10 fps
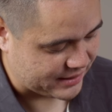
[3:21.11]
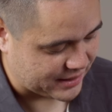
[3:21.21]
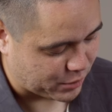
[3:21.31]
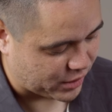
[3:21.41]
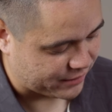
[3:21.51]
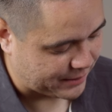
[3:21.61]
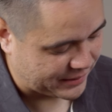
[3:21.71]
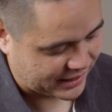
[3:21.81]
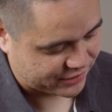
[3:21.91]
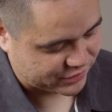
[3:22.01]
Then more of that
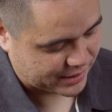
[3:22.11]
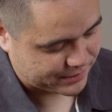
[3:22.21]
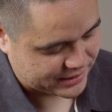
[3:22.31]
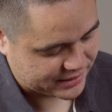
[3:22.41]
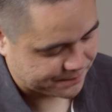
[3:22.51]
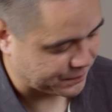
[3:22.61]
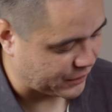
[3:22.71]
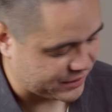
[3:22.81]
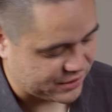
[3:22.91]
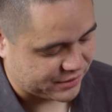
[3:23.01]
Macassar ebony
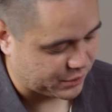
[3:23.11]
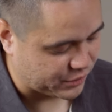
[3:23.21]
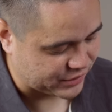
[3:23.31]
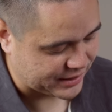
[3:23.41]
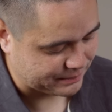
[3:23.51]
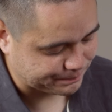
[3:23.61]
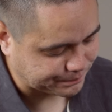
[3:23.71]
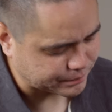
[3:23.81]
here on the rosette,